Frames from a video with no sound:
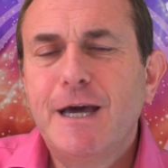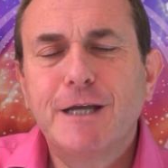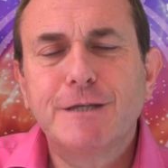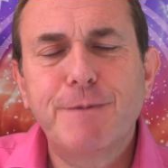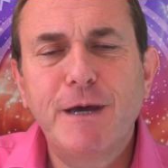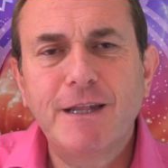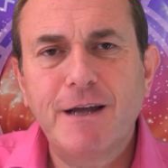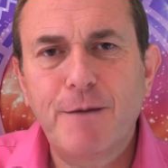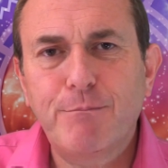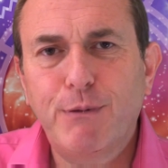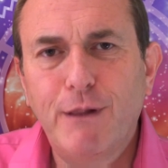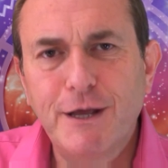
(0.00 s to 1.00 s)
It's been a
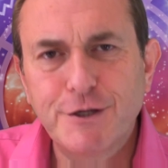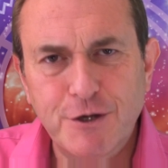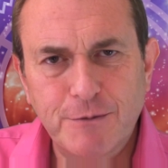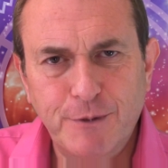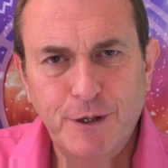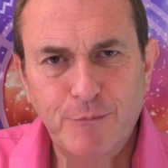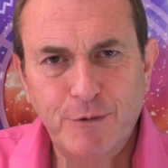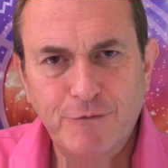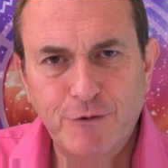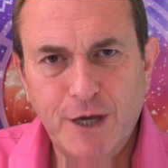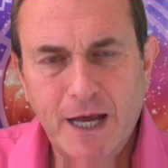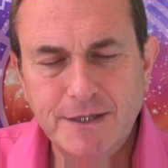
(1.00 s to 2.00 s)
pleasure being
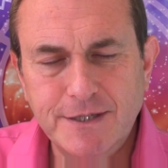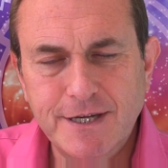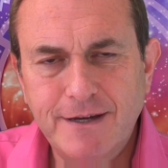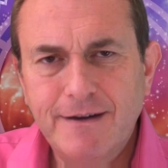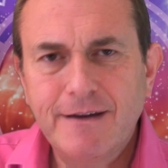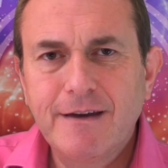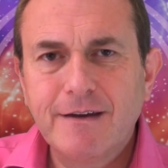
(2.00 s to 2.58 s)
with you, Cancer.